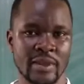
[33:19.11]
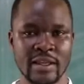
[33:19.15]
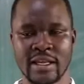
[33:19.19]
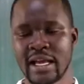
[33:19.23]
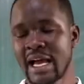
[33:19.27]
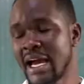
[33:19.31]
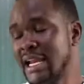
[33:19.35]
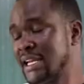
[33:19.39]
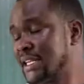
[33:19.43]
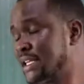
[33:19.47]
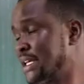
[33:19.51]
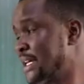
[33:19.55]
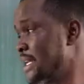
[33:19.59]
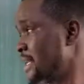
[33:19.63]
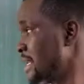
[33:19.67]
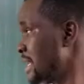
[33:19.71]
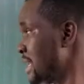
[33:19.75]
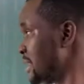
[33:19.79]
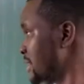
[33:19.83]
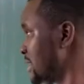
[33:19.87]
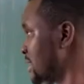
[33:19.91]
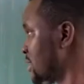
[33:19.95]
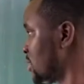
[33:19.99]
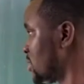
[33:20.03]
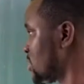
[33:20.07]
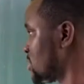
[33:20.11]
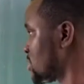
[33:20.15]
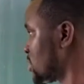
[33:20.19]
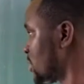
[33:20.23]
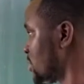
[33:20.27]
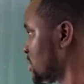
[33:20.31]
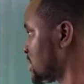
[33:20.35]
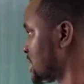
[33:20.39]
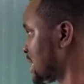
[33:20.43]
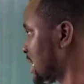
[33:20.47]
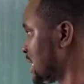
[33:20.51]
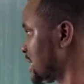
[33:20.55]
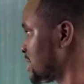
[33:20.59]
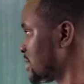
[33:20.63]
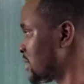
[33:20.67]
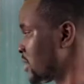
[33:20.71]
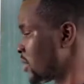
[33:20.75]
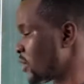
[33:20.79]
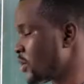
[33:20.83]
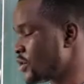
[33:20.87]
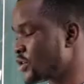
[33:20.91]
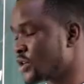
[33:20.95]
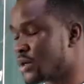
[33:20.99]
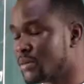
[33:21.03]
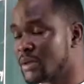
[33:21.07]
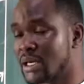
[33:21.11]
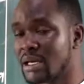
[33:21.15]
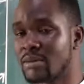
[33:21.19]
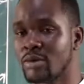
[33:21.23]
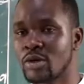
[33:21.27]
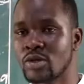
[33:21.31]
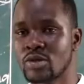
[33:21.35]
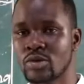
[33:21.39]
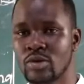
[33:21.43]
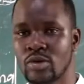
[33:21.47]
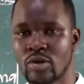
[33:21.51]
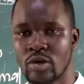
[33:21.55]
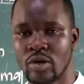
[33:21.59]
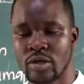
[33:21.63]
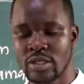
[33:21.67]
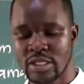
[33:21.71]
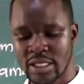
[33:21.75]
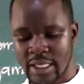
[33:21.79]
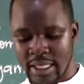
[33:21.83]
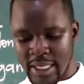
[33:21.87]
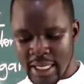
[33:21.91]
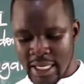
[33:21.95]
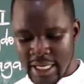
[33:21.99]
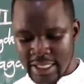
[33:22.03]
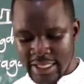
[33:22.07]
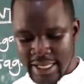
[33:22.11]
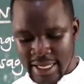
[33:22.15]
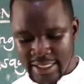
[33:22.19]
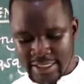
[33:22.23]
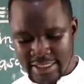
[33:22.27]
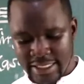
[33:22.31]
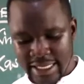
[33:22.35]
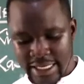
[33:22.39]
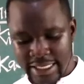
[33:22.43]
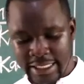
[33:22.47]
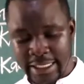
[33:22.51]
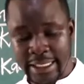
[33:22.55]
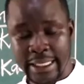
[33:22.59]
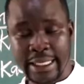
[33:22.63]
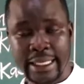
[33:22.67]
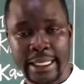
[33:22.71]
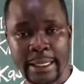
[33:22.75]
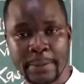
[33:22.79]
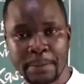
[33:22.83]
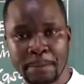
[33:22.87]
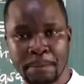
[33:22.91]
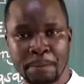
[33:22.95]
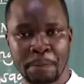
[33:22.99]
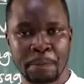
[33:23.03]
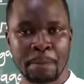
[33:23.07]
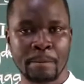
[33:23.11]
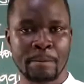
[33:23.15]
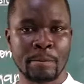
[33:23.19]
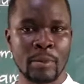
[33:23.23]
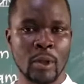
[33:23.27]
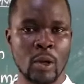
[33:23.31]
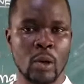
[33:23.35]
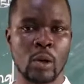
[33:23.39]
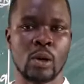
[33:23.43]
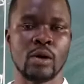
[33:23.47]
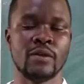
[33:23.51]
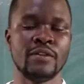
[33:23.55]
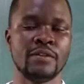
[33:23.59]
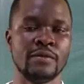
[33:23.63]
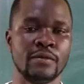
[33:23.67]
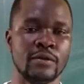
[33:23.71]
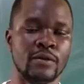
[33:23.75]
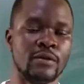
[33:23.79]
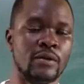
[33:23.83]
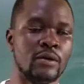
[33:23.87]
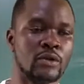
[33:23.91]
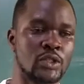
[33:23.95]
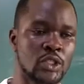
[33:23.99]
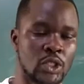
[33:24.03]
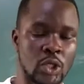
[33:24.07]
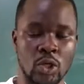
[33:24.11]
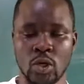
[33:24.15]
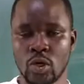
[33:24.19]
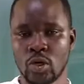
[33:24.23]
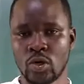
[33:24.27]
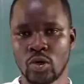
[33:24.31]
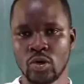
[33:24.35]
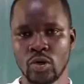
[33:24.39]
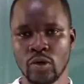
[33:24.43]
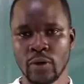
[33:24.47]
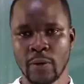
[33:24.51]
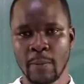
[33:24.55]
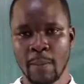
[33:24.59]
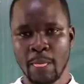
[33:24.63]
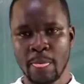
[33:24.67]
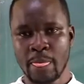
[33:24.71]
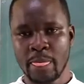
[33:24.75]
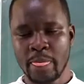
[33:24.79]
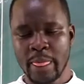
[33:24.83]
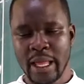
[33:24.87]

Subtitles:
And then also we shall also be able to note that the king of Toro,